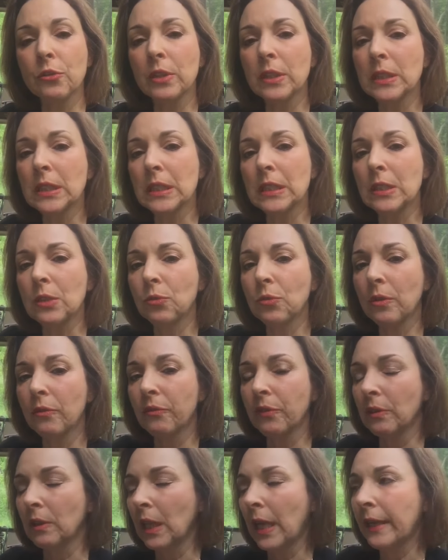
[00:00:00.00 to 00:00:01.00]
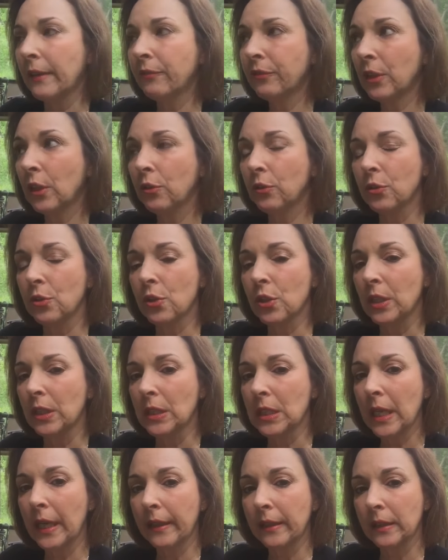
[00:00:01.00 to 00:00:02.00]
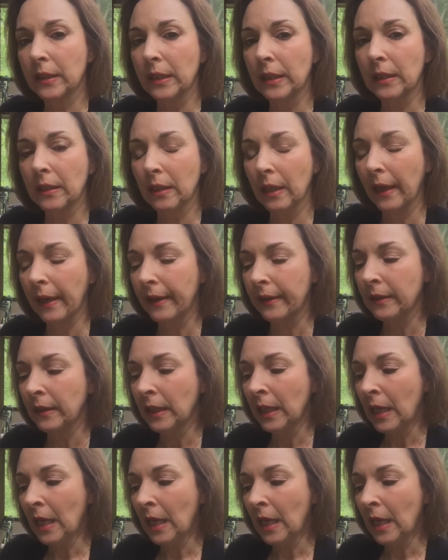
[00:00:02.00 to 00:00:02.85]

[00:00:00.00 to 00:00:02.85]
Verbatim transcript: and this is sort of a life coaching technique that